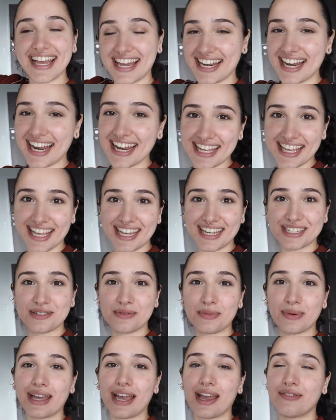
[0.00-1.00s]
And I
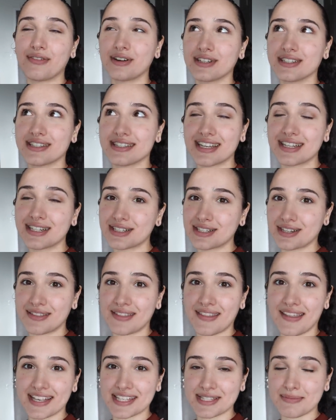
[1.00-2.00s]
can't wait. I've heard such good
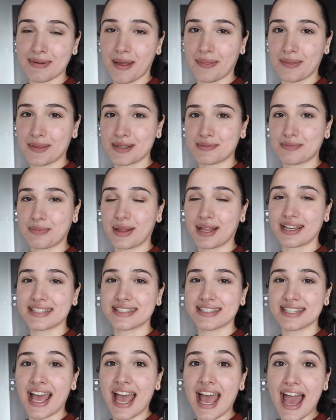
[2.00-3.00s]
things about this
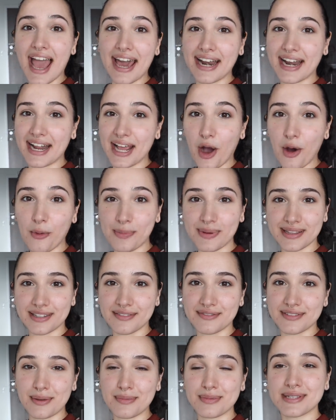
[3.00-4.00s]
place and I hope it
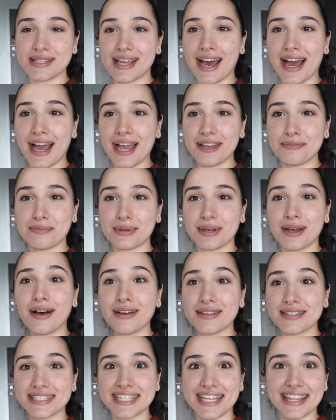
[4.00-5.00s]
lives up to the hype.
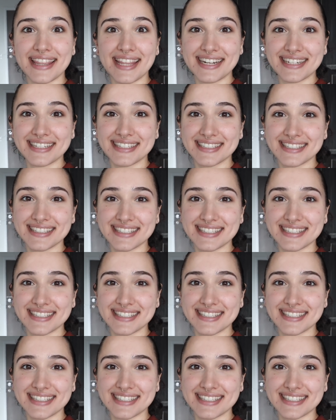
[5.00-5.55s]
I'll see you there.